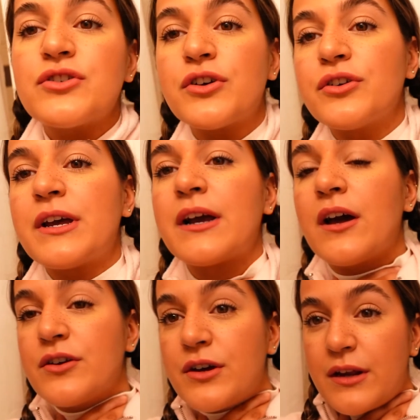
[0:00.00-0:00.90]
turtleneck
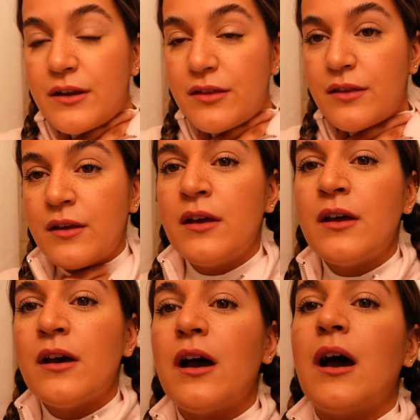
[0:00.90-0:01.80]
underneath.
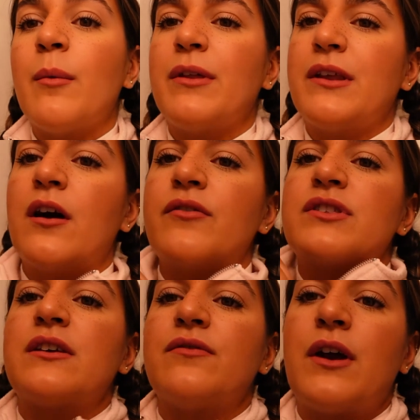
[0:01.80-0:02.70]
Um, and then
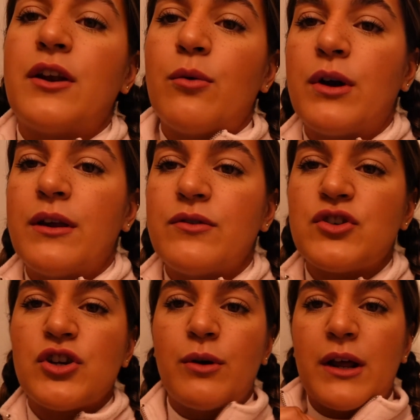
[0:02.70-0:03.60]
obviously if I don't want to even
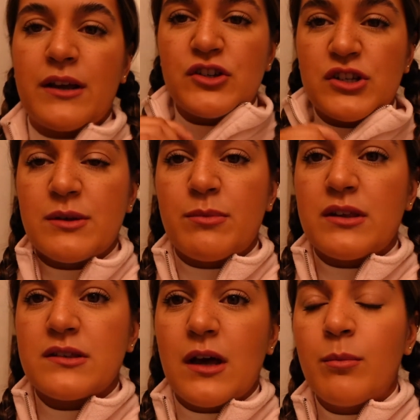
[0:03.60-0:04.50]
show it, I can just zip
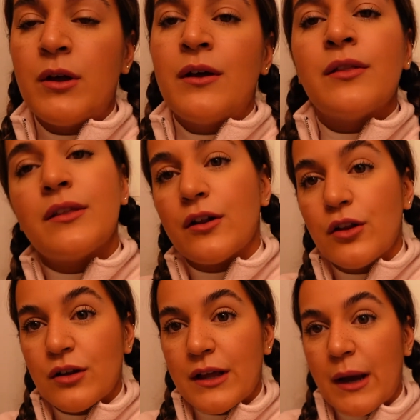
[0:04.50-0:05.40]
this up. and it'll
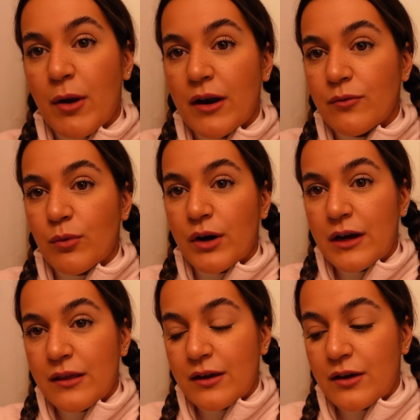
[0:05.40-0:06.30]
look like I'm not even wearing
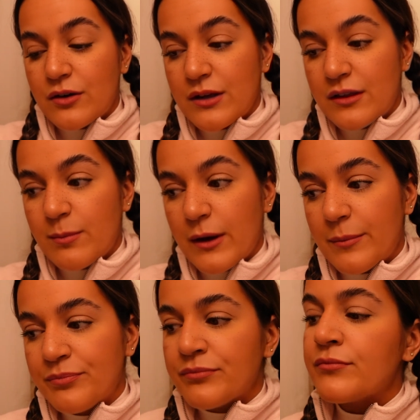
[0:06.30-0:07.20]
anything underneath, but
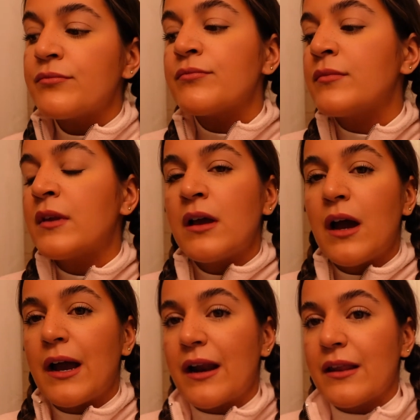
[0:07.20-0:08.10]

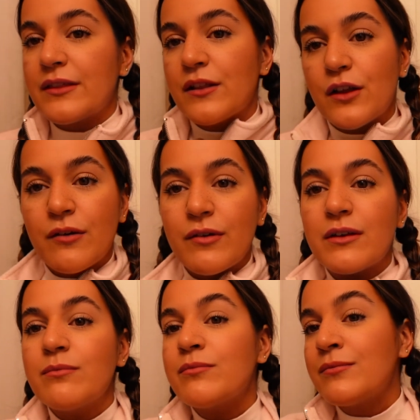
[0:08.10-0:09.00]
I kind of like the look of
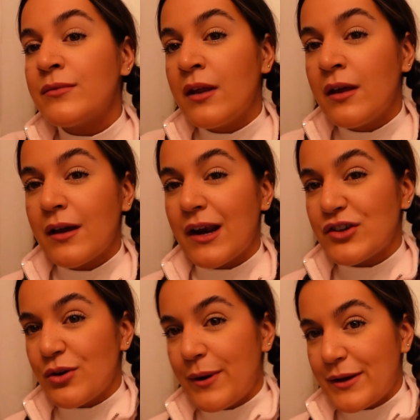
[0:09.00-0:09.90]
it kind of
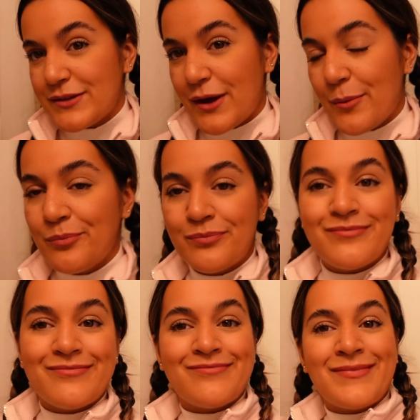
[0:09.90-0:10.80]
showing. So
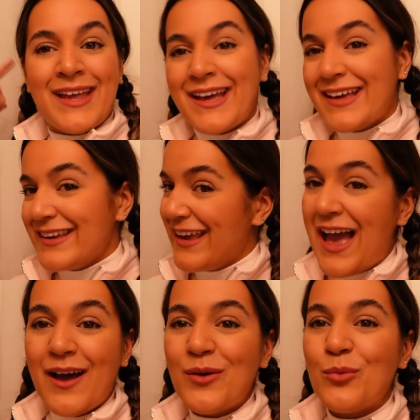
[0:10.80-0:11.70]

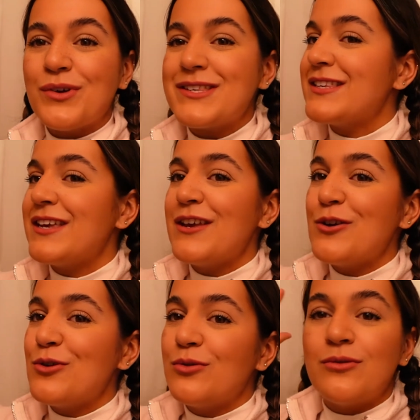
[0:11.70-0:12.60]
yeah, we'll see
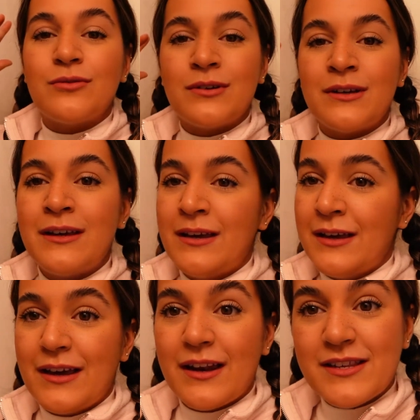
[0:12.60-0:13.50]
you
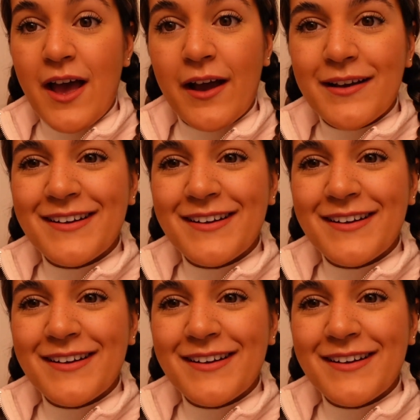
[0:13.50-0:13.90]
in a sec.